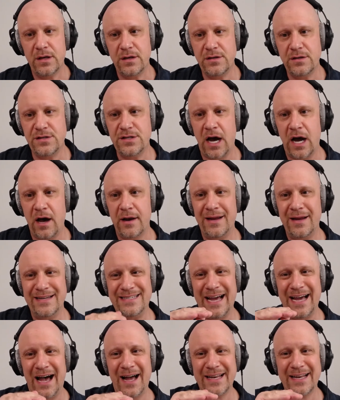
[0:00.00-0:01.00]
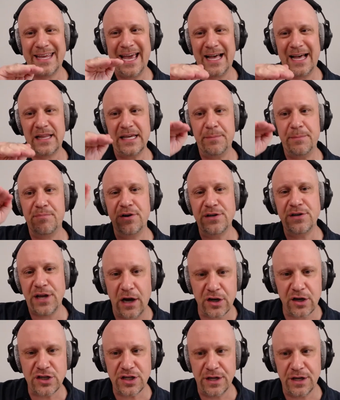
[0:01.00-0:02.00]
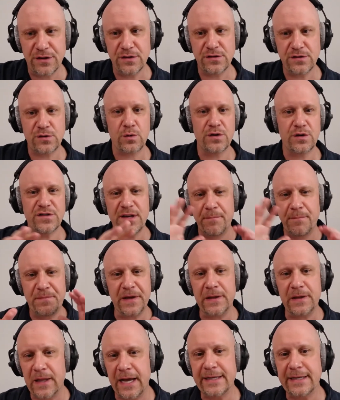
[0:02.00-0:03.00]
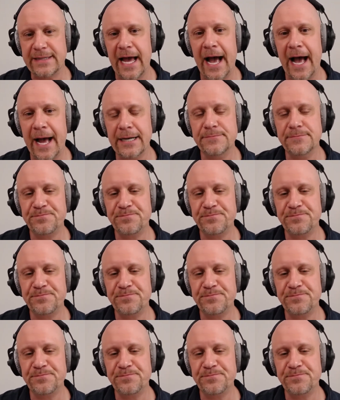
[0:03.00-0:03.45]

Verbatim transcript: Donna.kellyproductions or something like that.